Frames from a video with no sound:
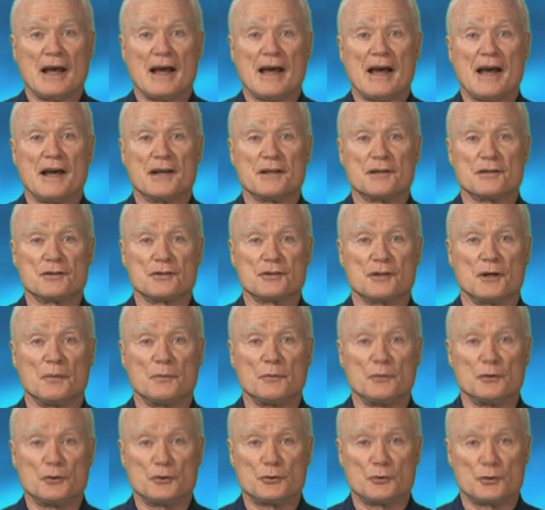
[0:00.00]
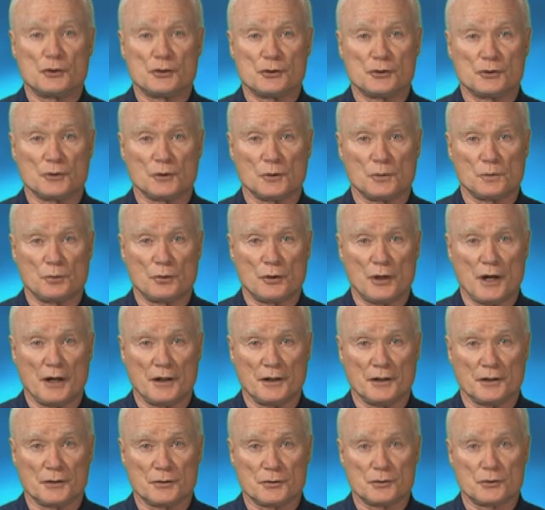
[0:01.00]
as some nutritional
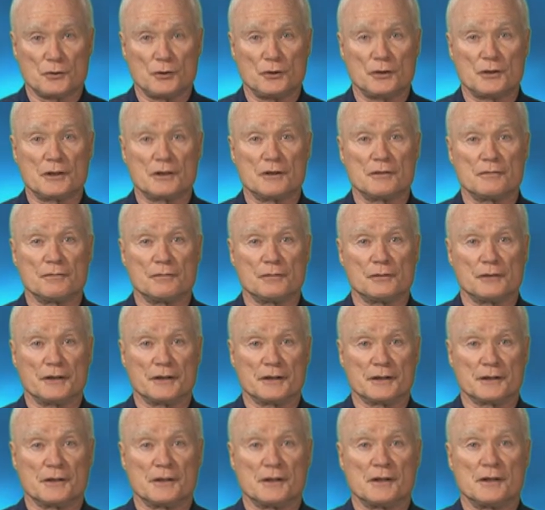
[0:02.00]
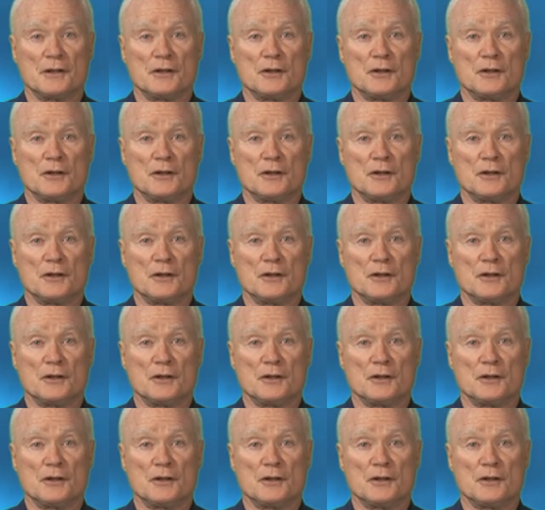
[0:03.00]
products could conflict